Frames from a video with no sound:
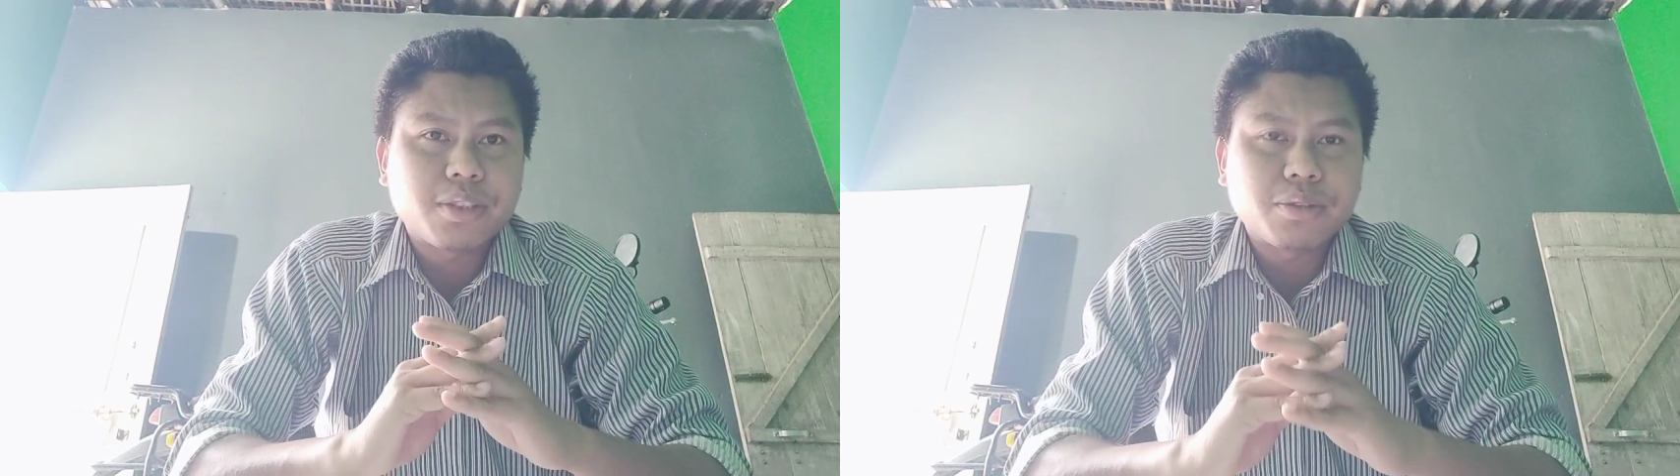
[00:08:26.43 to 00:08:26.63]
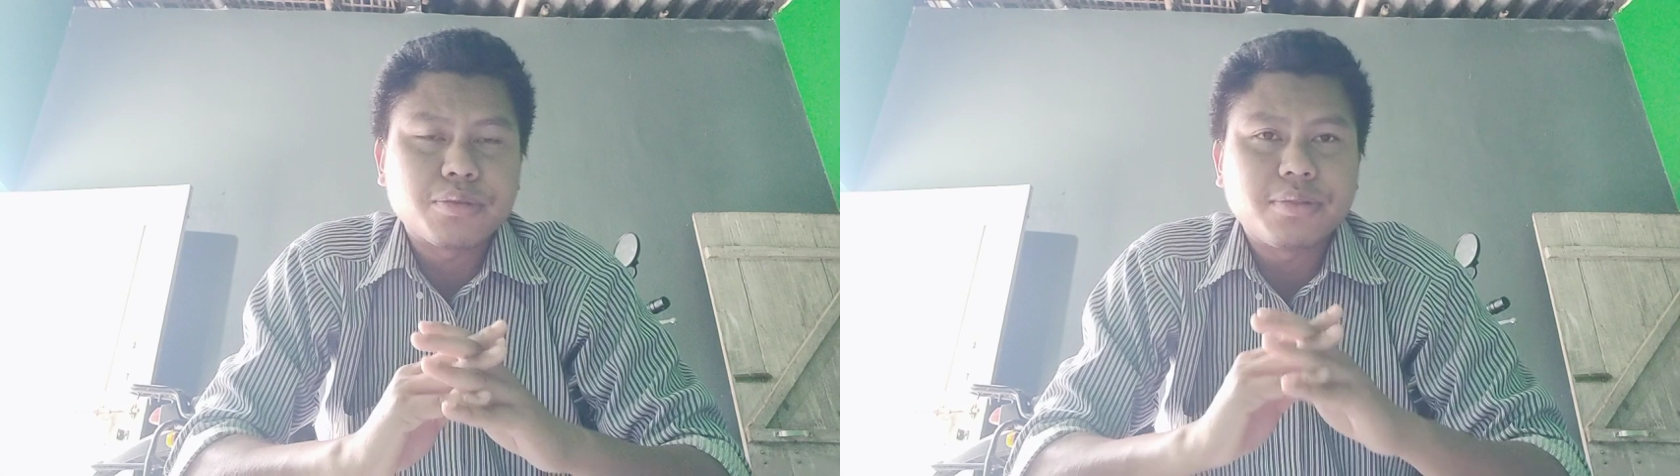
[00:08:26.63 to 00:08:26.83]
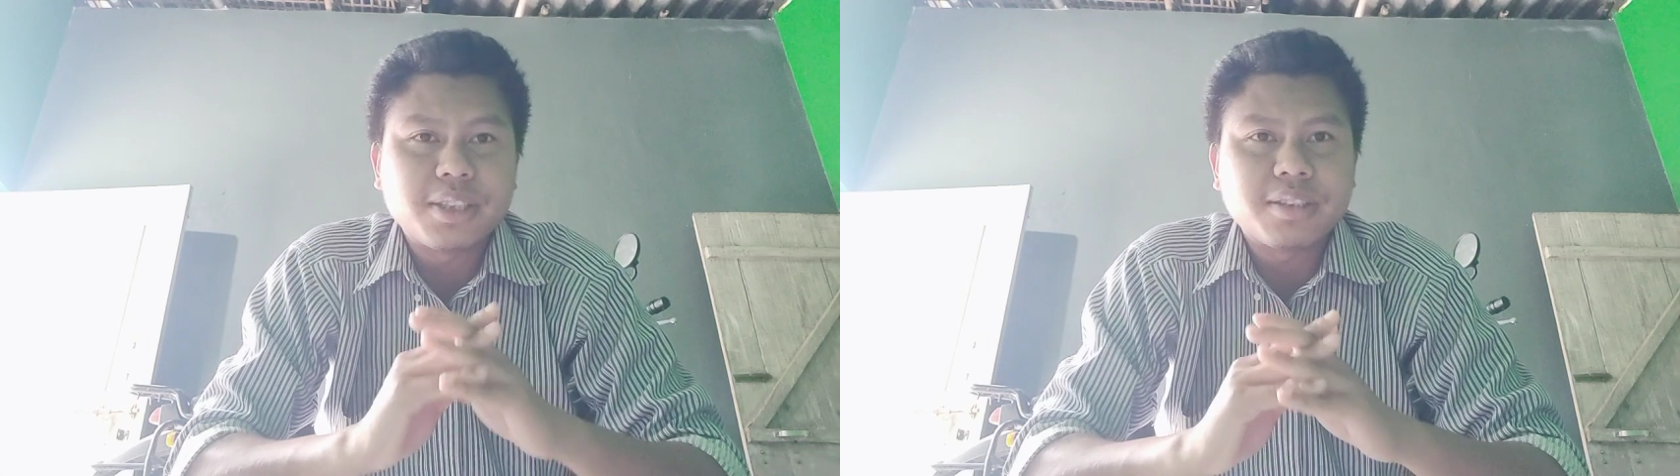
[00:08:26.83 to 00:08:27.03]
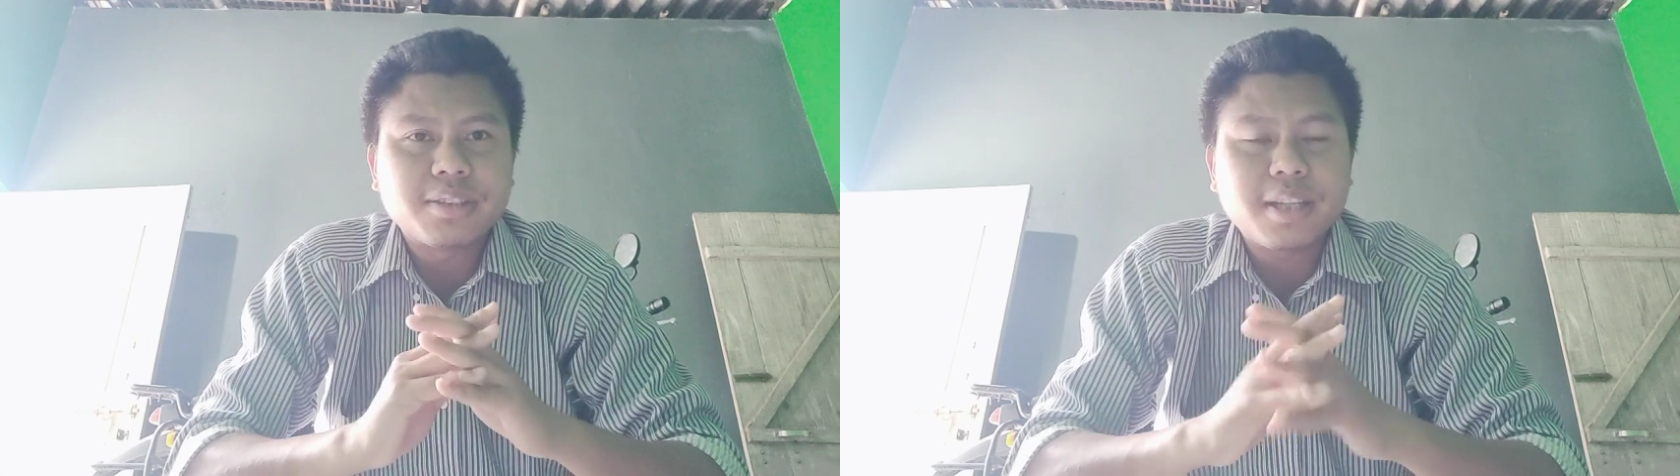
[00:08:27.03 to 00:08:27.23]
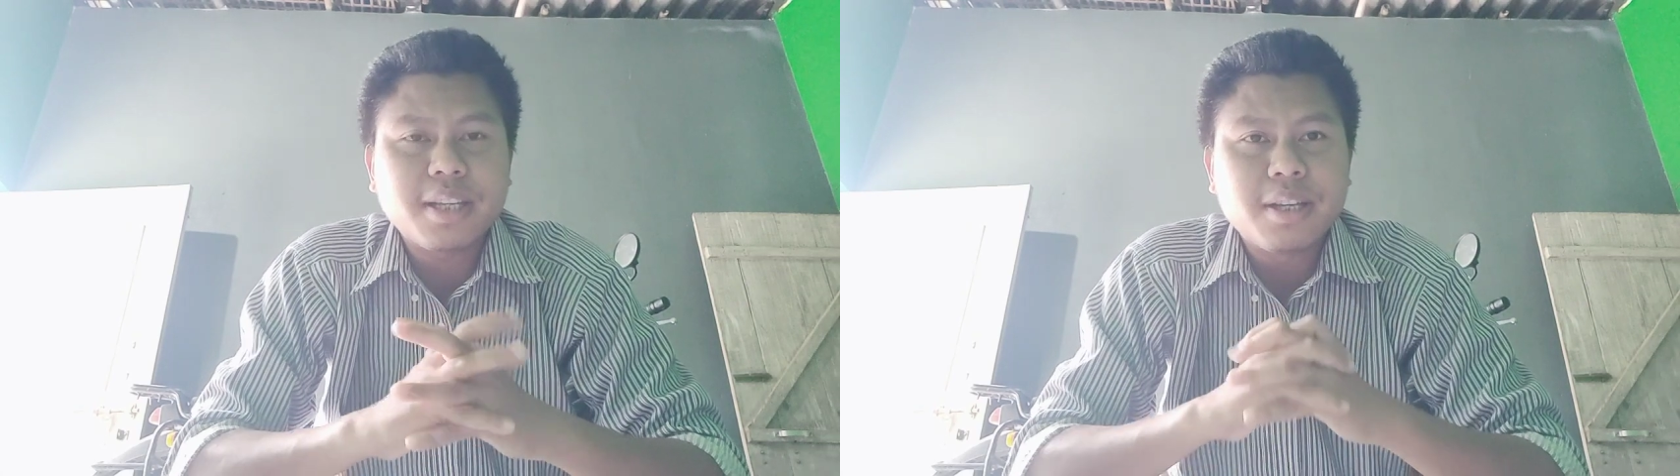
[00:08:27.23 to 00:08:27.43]
So this
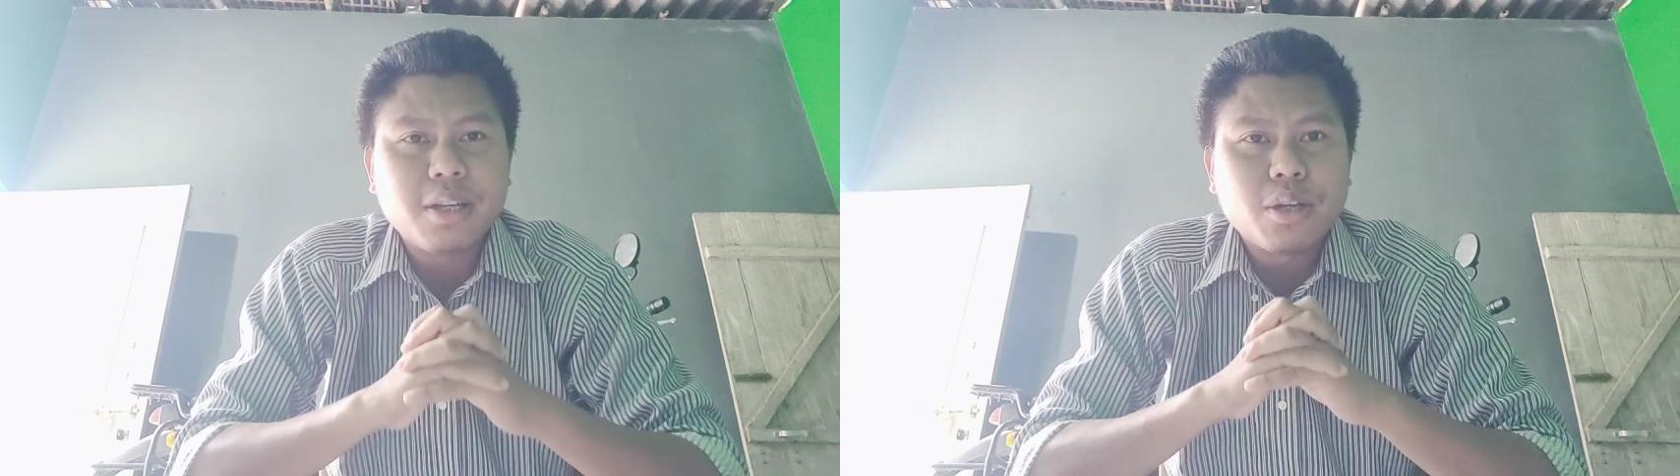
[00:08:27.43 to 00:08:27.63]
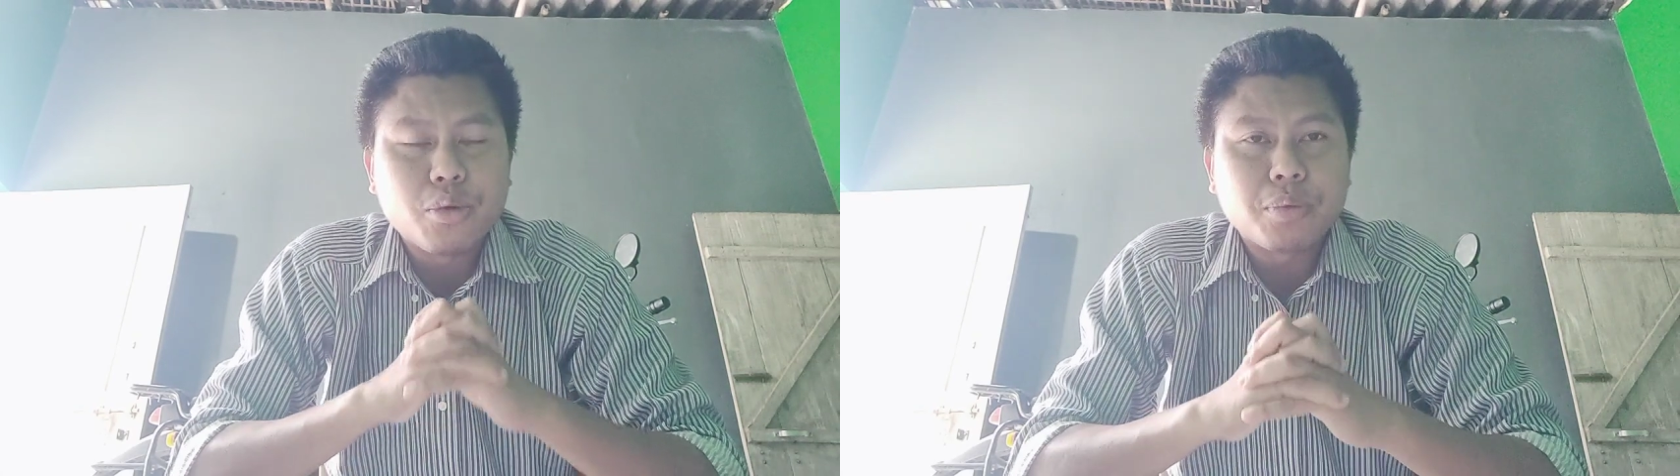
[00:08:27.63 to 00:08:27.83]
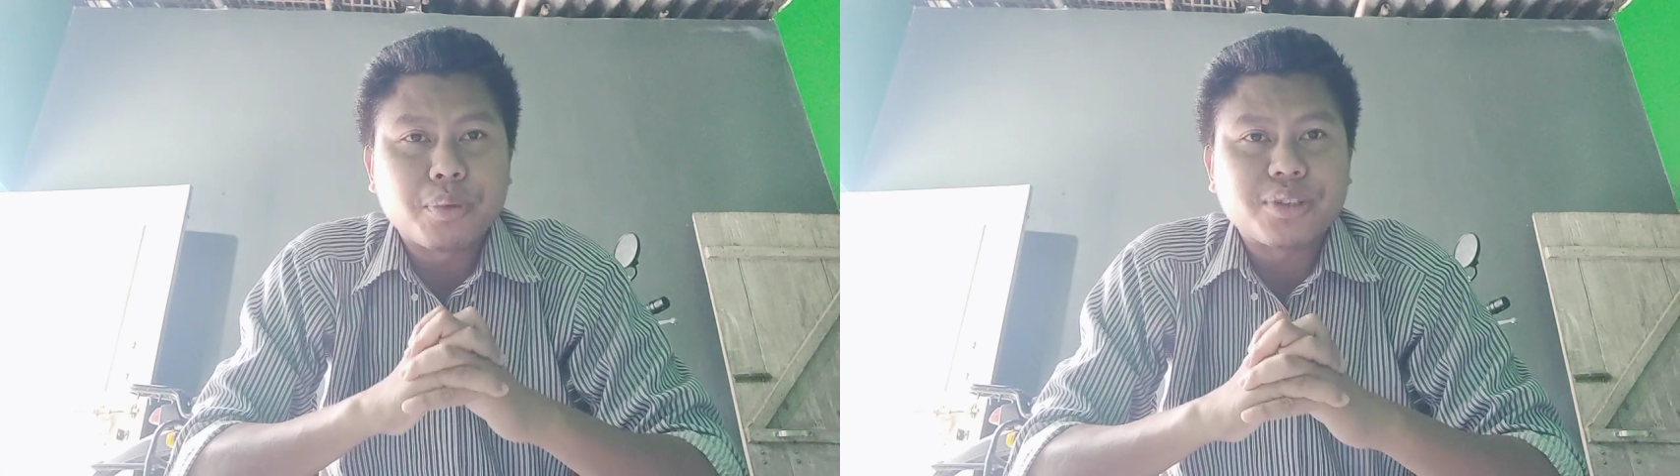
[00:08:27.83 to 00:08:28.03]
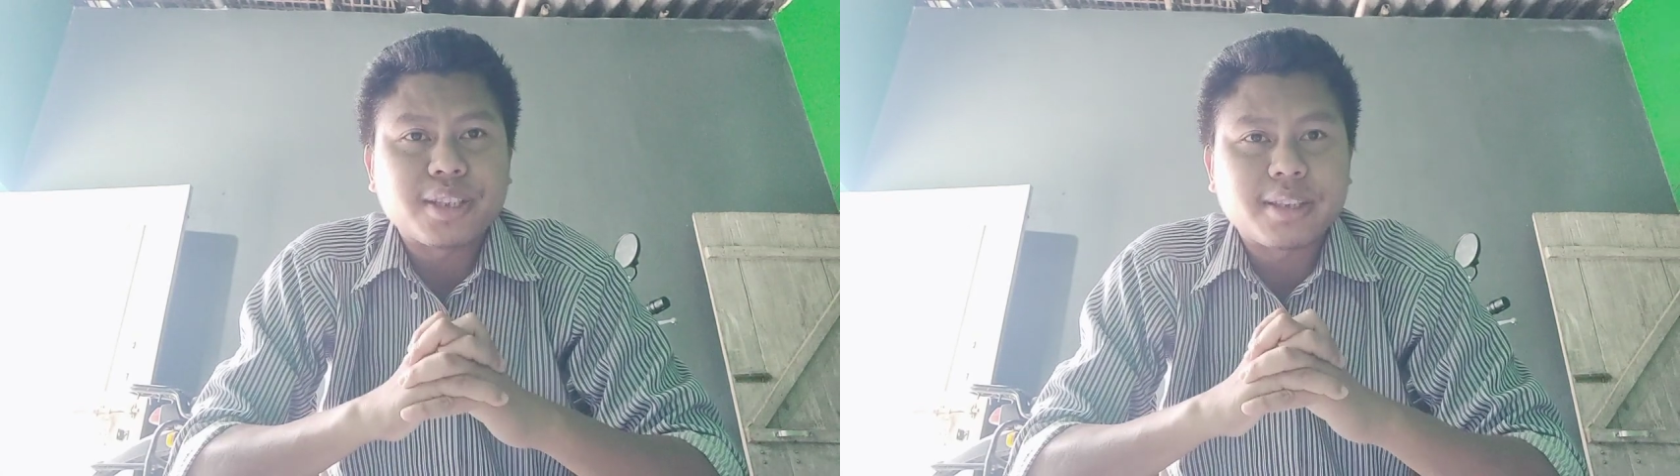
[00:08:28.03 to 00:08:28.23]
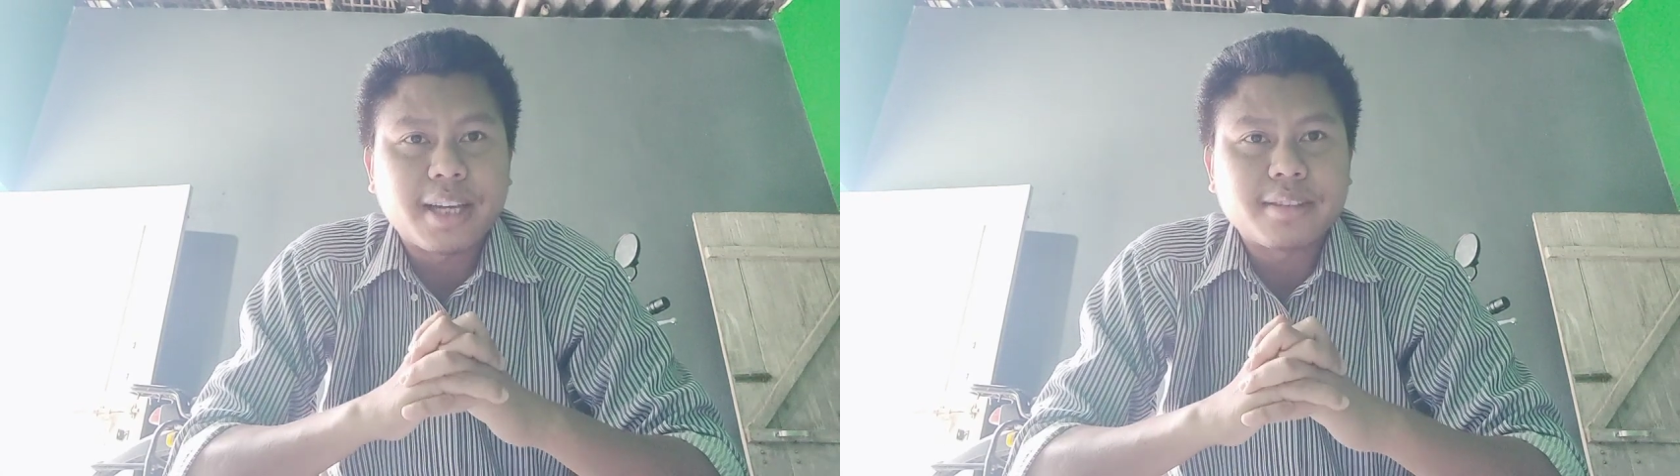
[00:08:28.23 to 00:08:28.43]
is a good
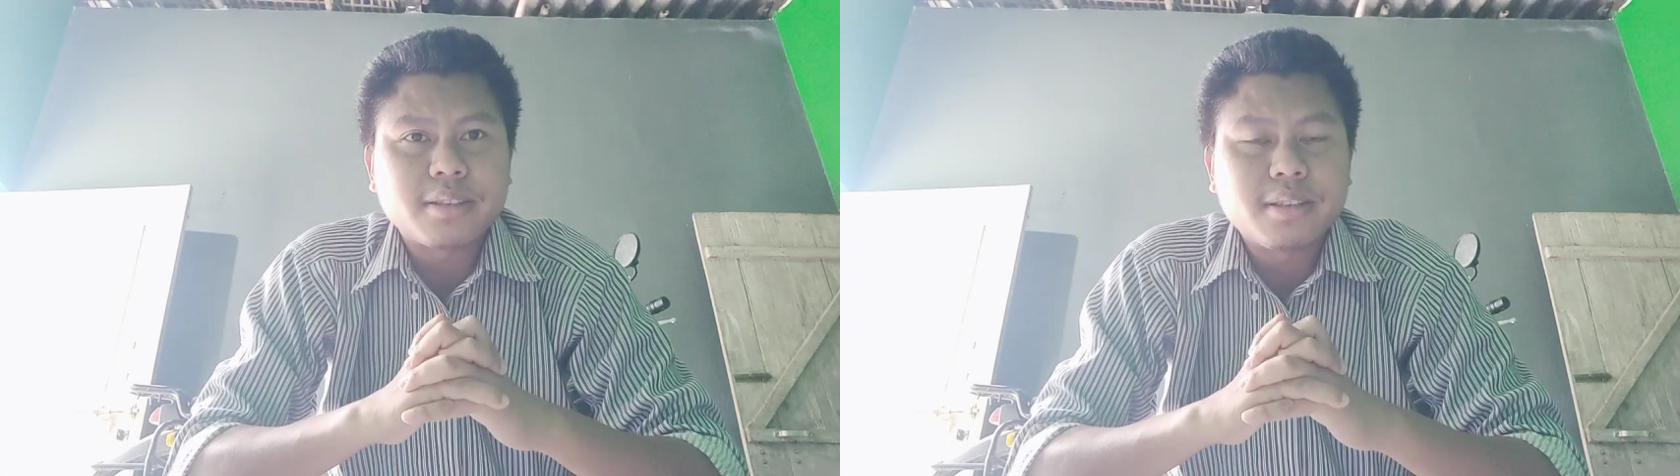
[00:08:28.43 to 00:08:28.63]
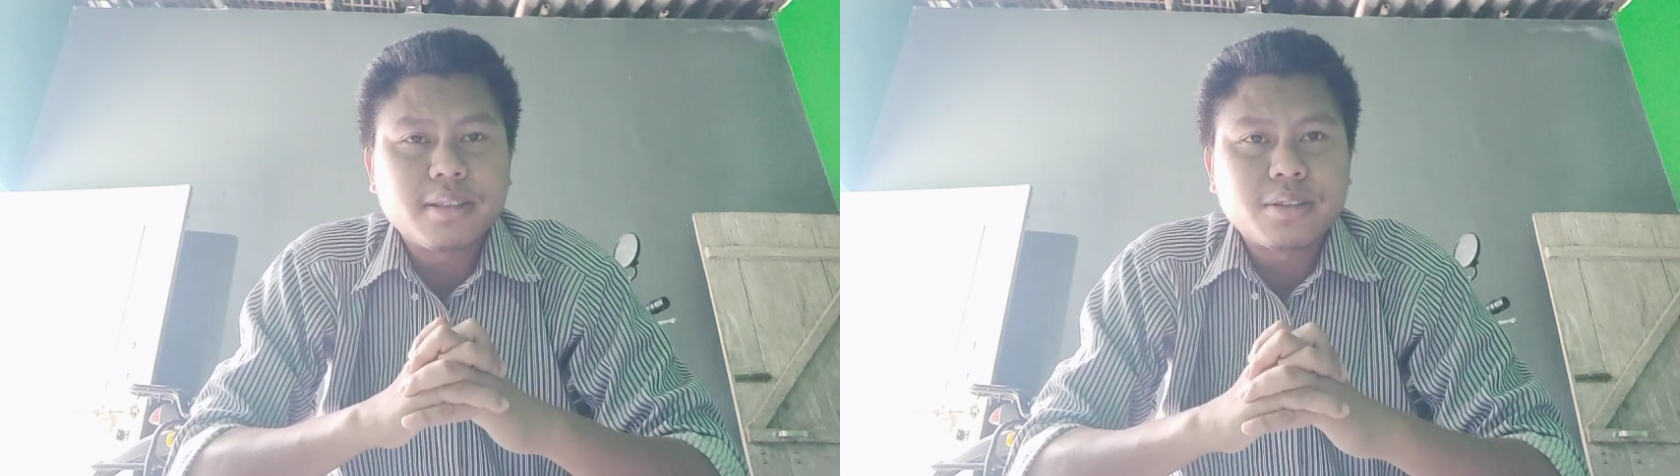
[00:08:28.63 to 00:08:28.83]
process, guys.